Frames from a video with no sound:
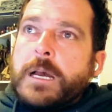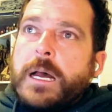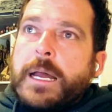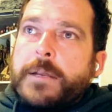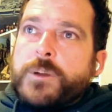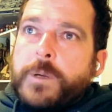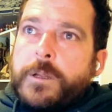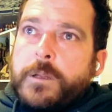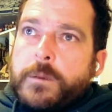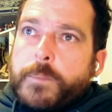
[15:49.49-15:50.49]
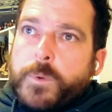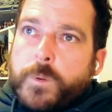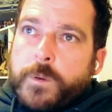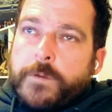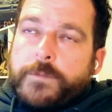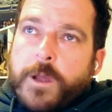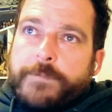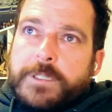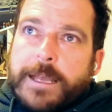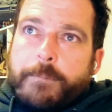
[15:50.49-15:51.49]
I joined the board of Life
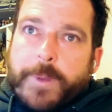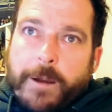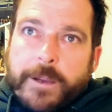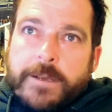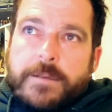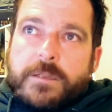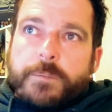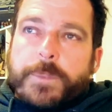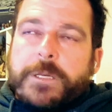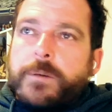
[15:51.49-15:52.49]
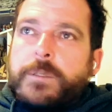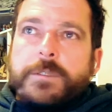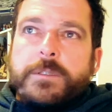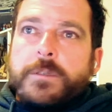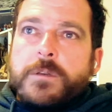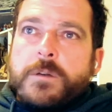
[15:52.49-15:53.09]
Without Barriers because